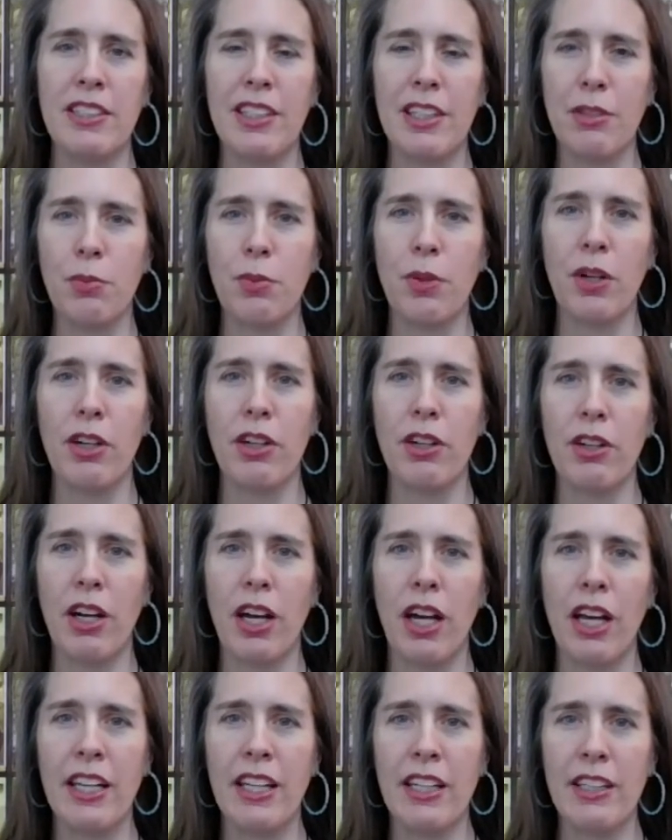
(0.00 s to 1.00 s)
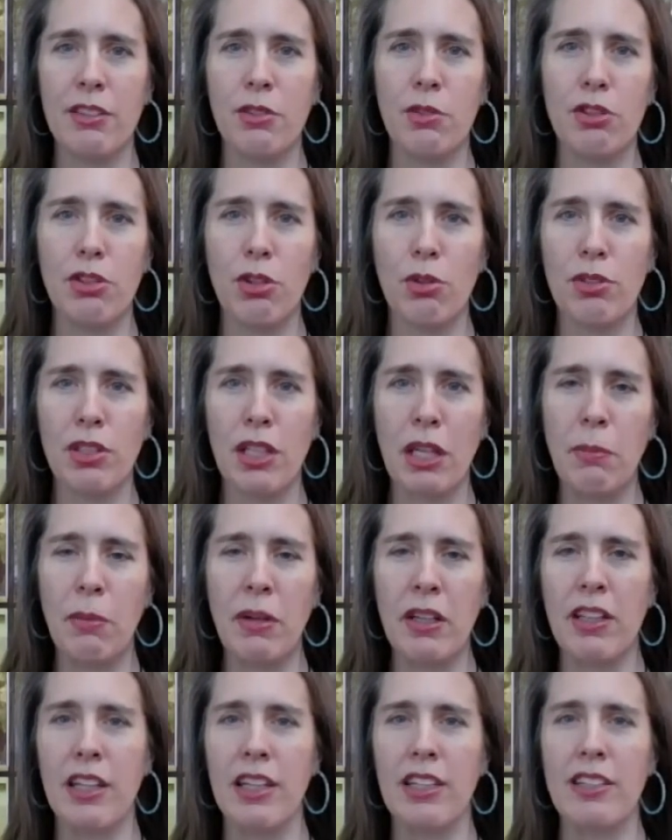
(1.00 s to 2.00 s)
That's where I need to associate
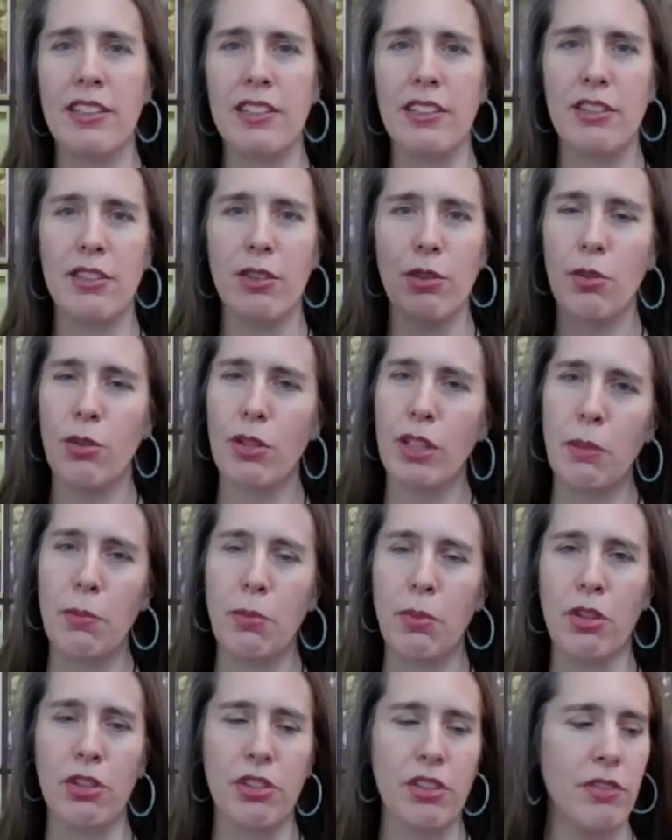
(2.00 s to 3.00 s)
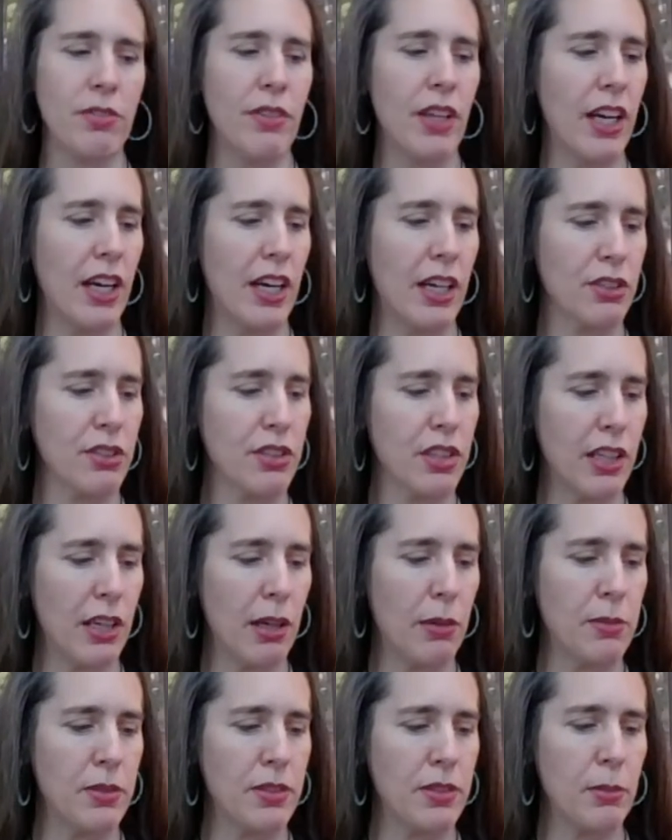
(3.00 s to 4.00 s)
my license. So only a portion of that actually
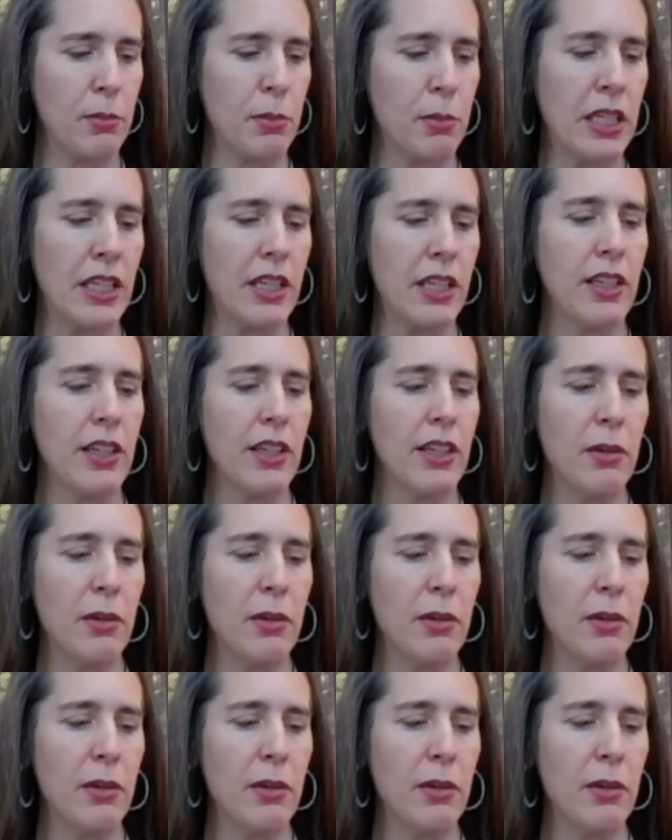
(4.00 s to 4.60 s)
comes to me.